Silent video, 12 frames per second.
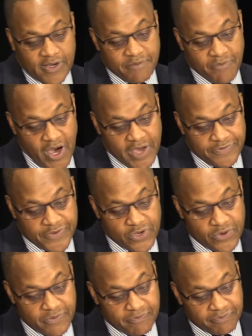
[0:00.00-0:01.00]
In my
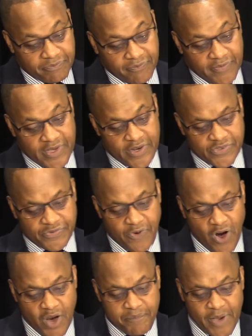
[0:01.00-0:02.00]
view, it is
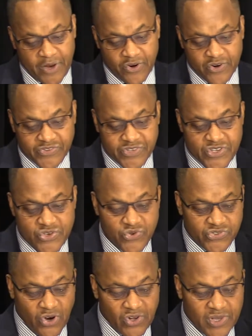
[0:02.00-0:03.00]
far better to
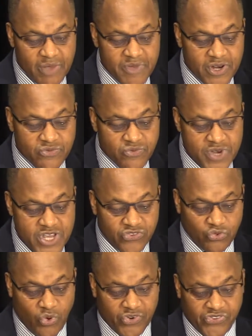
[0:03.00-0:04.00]
use our limited
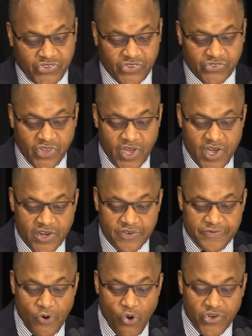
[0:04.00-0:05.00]
resources to
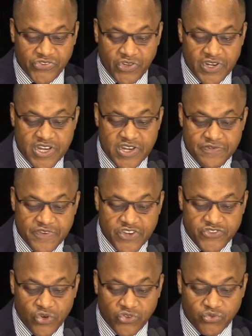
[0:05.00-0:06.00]
focus on
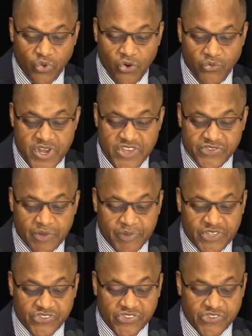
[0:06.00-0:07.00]
individuals who are
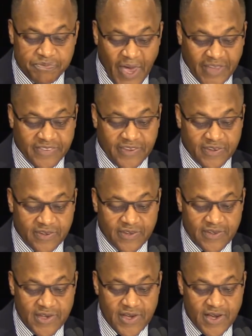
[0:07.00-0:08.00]
reasonably suspected
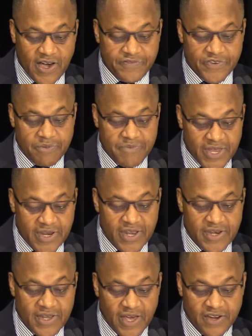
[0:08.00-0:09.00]
of
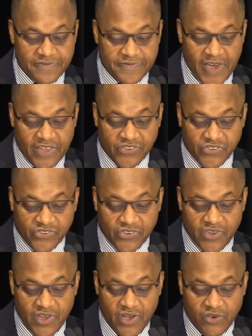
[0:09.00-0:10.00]
committing an offense,
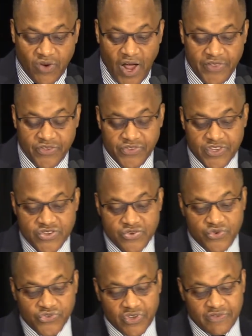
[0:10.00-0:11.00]
rather than
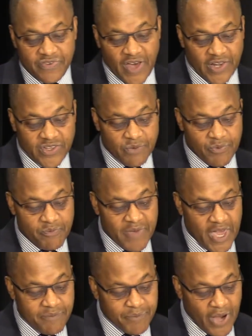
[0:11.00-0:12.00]
using valuable
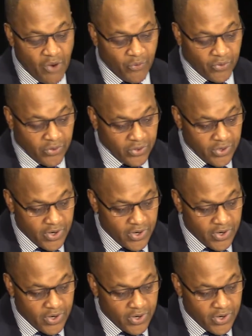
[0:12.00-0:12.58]
manpower